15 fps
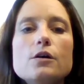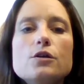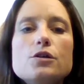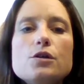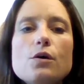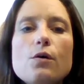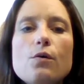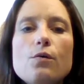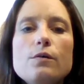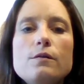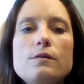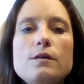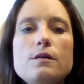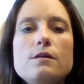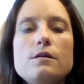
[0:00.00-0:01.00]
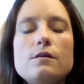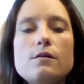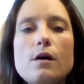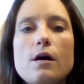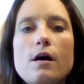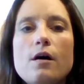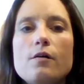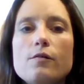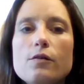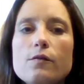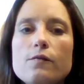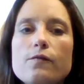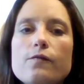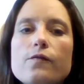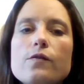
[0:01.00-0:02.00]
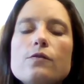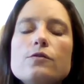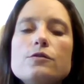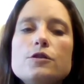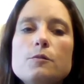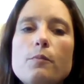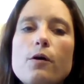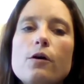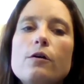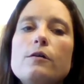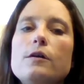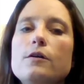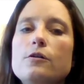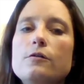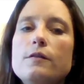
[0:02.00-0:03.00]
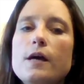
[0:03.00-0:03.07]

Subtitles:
So the first part here,